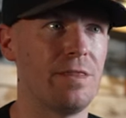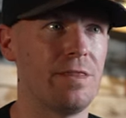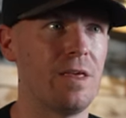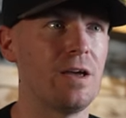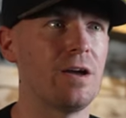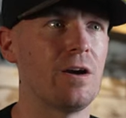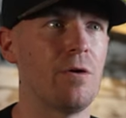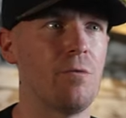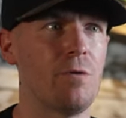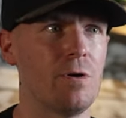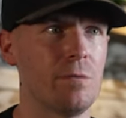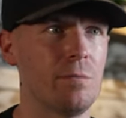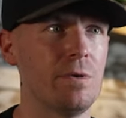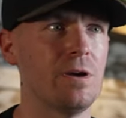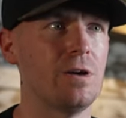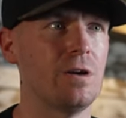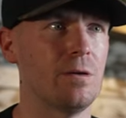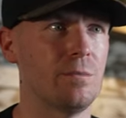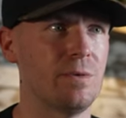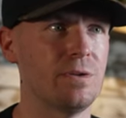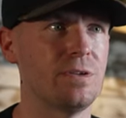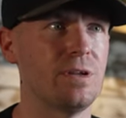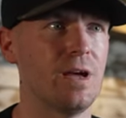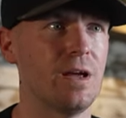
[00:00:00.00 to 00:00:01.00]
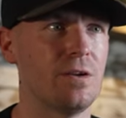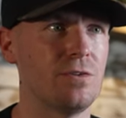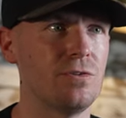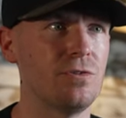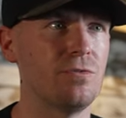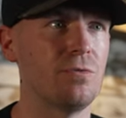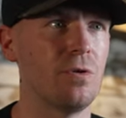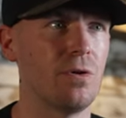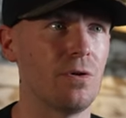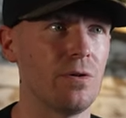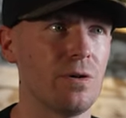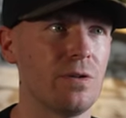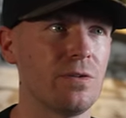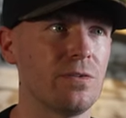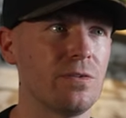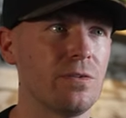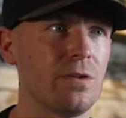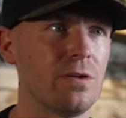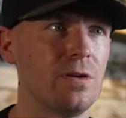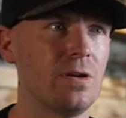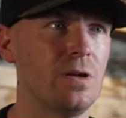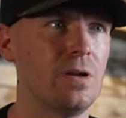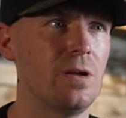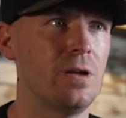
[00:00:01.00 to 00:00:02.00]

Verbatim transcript: think I want to become a tattoo artist.